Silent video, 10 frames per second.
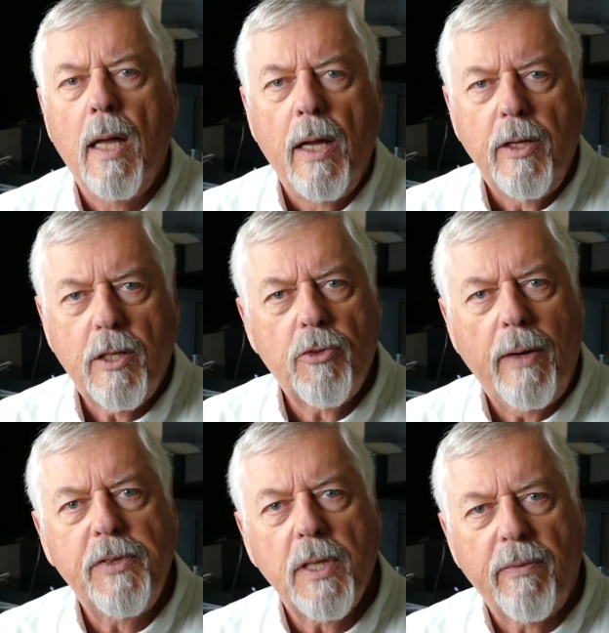You can drive
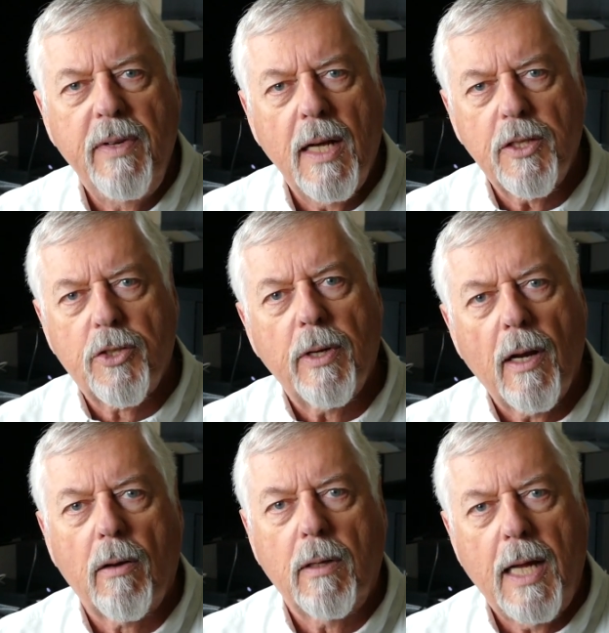yourself nuts trying
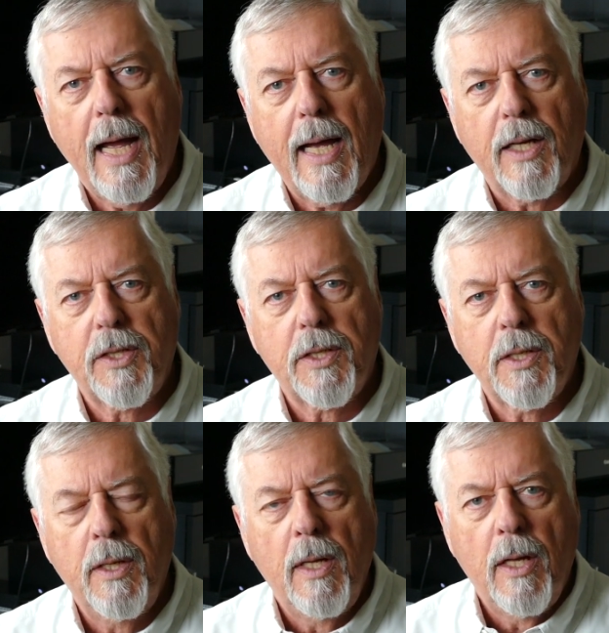to learn casts.
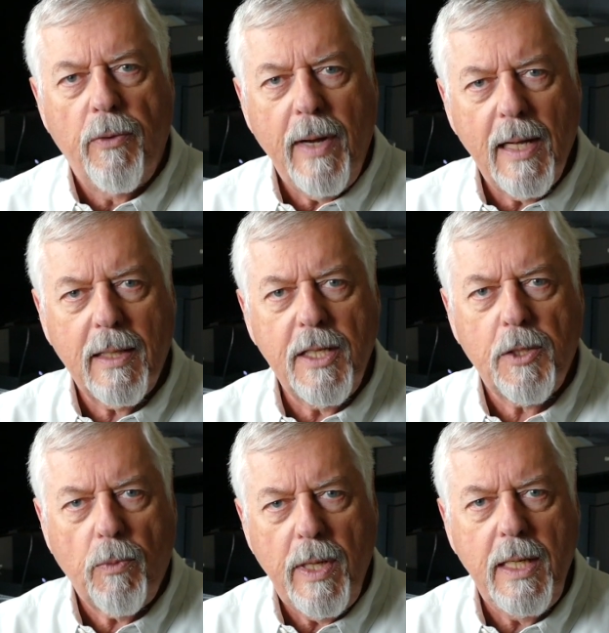The reality
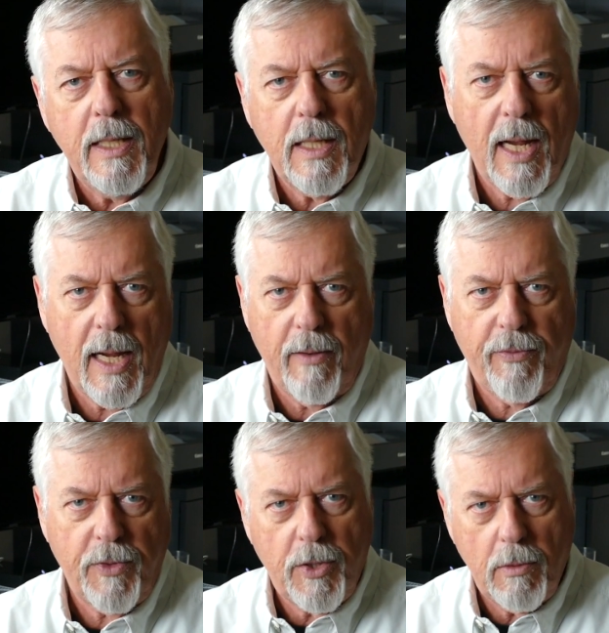is we need to
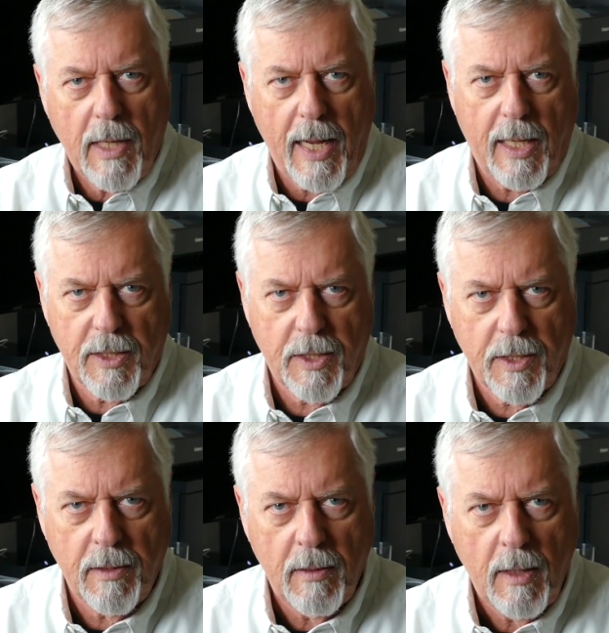have 2
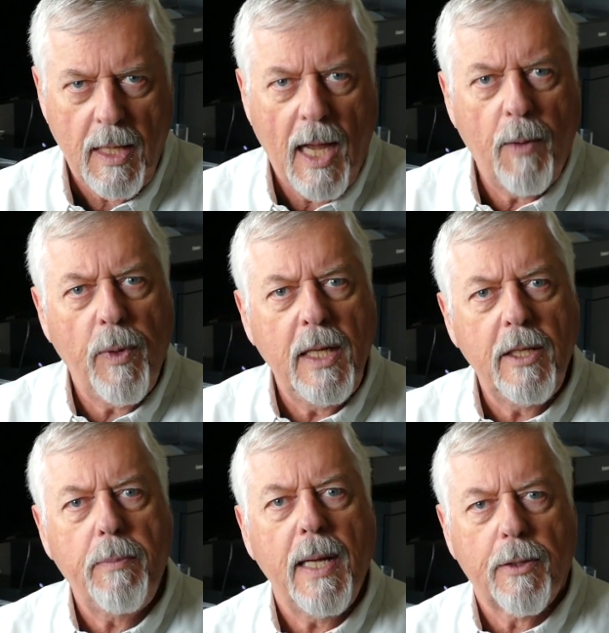casts, and we need
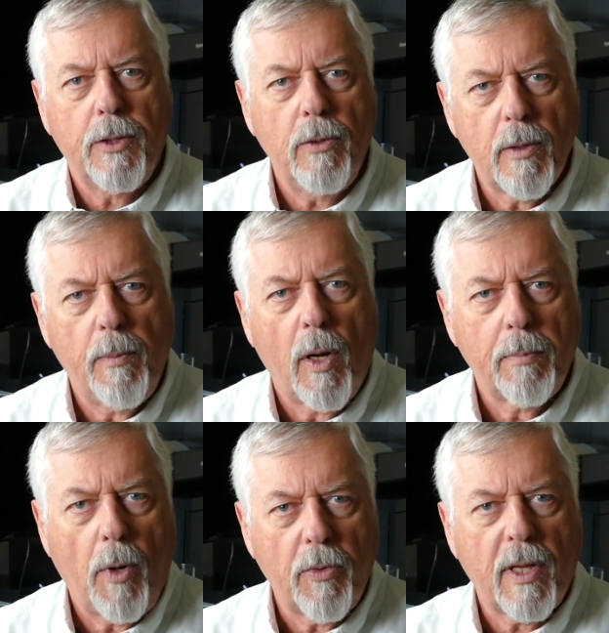to be able to do them on
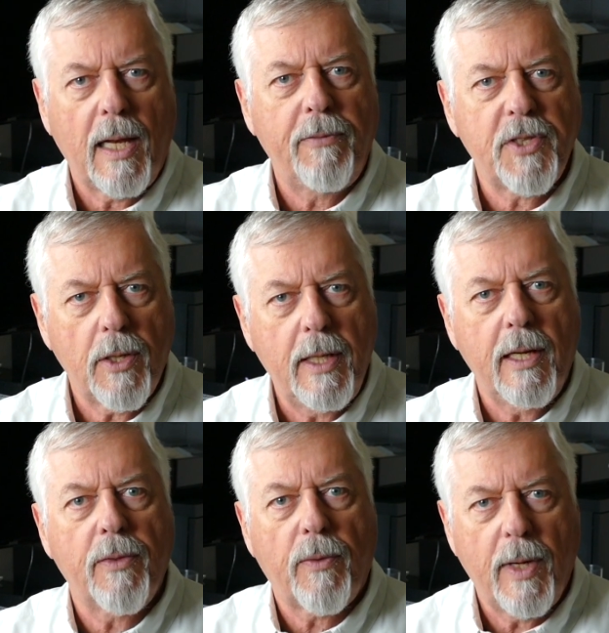both the left side
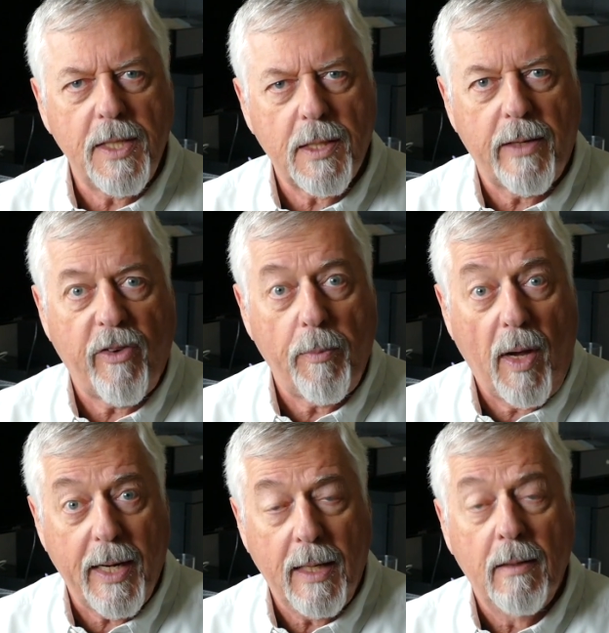and the right side of our
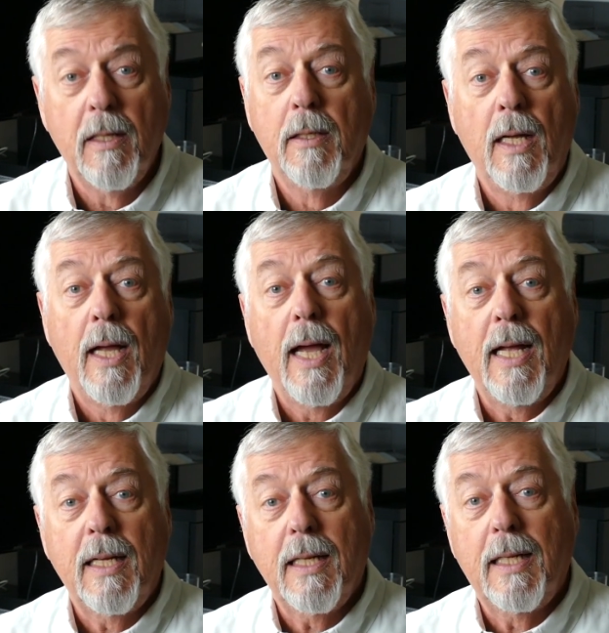body. And